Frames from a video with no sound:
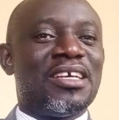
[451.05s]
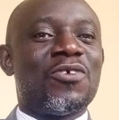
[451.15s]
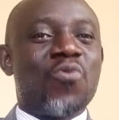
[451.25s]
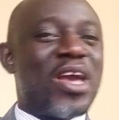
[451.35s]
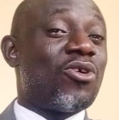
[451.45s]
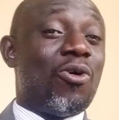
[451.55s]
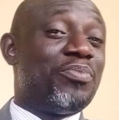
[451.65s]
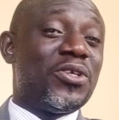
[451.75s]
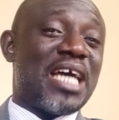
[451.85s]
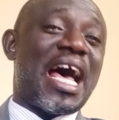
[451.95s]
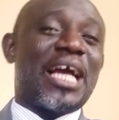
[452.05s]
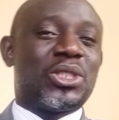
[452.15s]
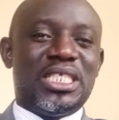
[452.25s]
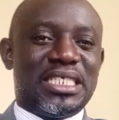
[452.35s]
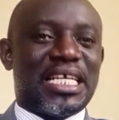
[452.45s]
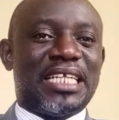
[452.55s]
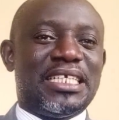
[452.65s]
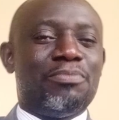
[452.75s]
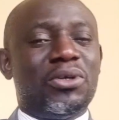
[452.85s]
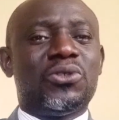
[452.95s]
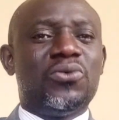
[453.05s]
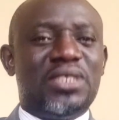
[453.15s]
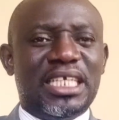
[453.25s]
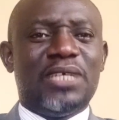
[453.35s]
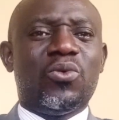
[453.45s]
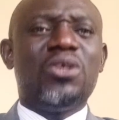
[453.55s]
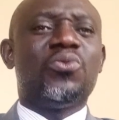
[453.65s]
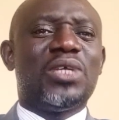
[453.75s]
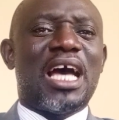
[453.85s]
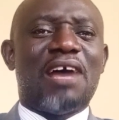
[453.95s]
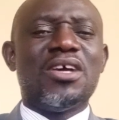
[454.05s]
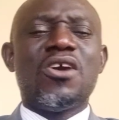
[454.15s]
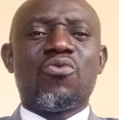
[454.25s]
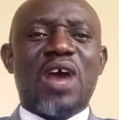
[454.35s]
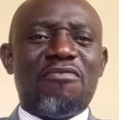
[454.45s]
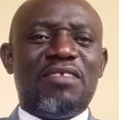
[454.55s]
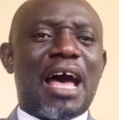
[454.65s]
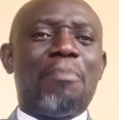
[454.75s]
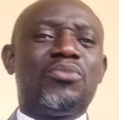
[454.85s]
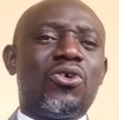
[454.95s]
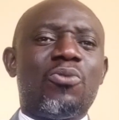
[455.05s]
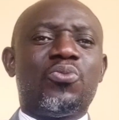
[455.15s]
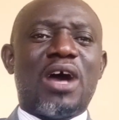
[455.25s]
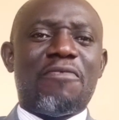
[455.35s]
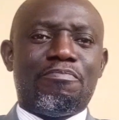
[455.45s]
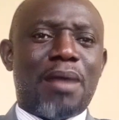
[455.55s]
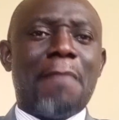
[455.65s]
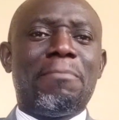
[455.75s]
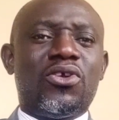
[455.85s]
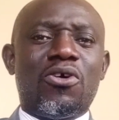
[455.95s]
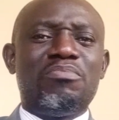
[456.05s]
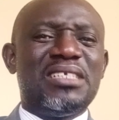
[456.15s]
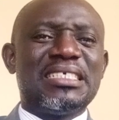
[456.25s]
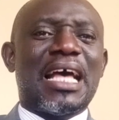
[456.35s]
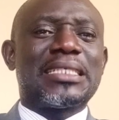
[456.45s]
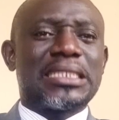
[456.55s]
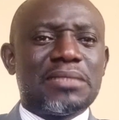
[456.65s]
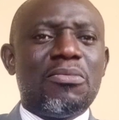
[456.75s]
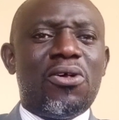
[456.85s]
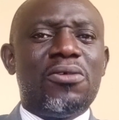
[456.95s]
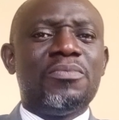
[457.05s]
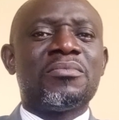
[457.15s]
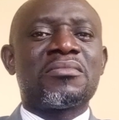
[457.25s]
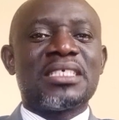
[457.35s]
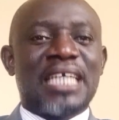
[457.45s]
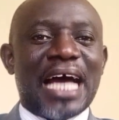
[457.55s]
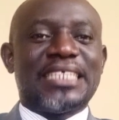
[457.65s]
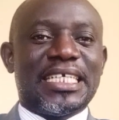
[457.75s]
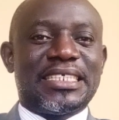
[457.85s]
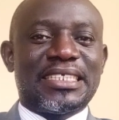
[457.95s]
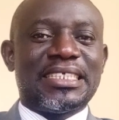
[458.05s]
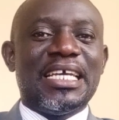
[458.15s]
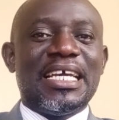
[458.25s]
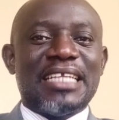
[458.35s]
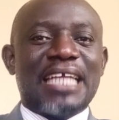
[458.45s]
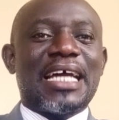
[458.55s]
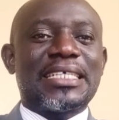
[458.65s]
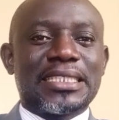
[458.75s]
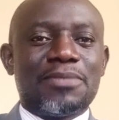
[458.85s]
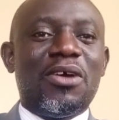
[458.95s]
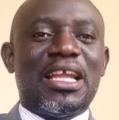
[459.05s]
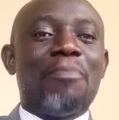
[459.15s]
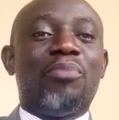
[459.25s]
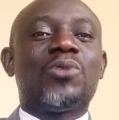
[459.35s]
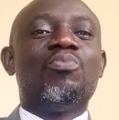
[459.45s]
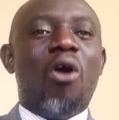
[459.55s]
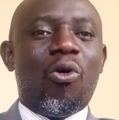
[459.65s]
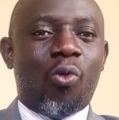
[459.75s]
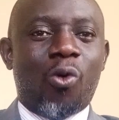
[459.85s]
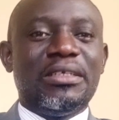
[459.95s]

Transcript: when computer actually started. But today, what do we have? We have laptop, we have palm top. These are small gadgets that are smaller but more